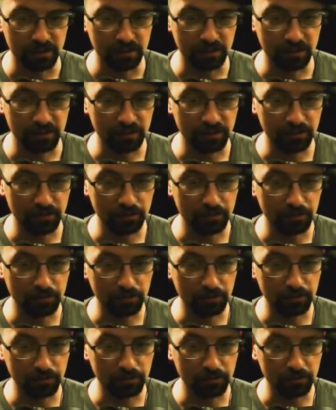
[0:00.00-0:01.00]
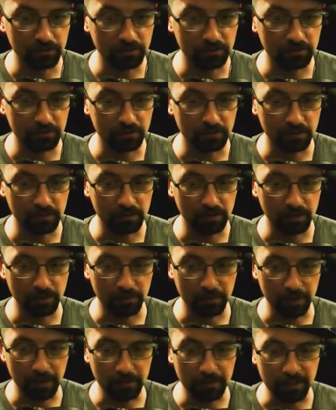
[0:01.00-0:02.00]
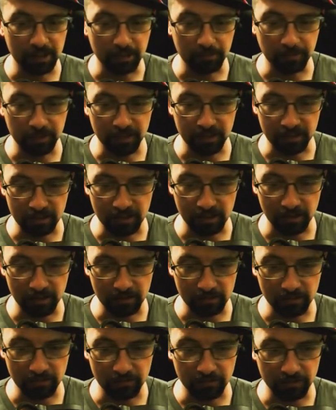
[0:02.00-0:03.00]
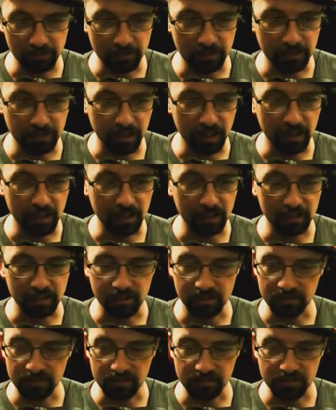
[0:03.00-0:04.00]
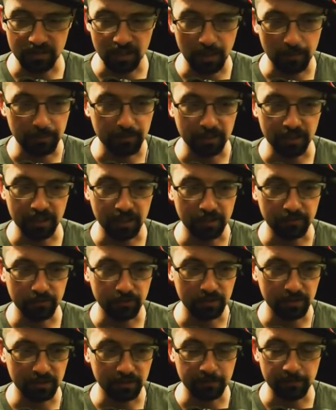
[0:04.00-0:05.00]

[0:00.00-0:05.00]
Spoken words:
you are probably going to play the character for a day and just not play it ever again.